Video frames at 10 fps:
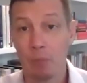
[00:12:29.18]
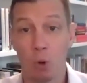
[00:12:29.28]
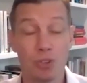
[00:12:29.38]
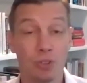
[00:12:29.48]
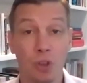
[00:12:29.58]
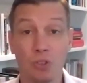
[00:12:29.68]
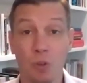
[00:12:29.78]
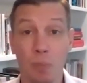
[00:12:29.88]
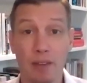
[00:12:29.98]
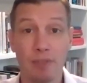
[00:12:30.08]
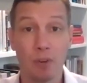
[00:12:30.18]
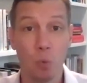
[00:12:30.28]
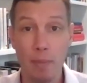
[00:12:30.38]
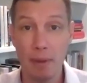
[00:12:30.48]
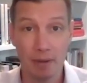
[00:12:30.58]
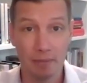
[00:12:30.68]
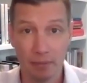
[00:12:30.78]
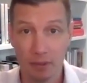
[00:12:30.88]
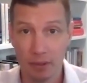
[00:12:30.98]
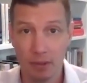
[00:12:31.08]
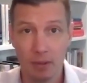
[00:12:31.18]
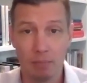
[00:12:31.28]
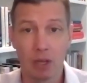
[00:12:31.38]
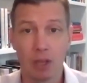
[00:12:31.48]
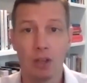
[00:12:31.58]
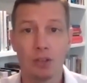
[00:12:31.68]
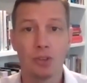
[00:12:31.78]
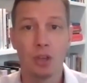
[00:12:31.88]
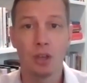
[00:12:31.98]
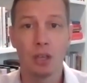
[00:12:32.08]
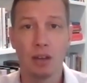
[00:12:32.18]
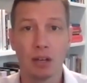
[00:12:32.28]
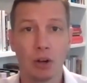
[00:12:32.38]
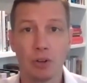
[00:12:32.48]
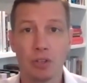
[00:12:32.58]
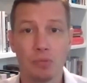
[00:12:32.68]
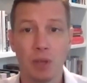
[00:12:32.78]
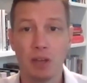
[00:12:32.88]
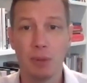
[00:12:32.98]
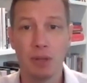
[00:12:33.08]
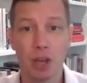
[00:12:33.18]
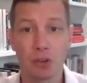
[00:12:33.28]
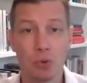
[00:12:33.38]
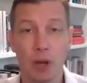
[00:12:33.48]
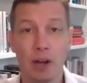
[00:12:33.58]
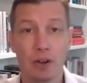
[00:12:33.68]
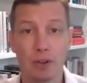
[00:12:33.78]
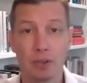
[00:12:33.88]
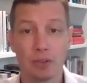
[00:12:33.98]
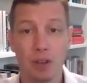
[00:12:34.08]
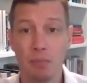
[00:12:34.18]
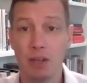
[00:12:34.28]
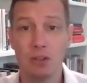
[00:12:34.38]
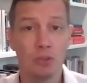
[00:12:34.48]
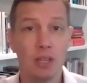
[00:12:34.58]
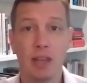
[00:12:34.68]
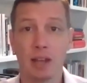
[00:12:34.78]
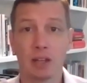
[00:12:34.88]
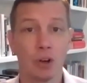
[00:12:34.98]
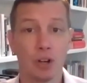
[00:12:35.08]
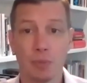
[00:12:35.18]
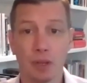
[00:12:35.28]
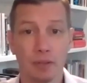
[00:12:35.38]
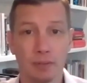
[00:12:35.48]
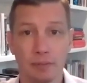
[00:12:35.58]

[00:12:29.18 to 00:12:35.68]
Abortion is also bad for women because it encourages men to be sexual predators, and men don't need that encouragement.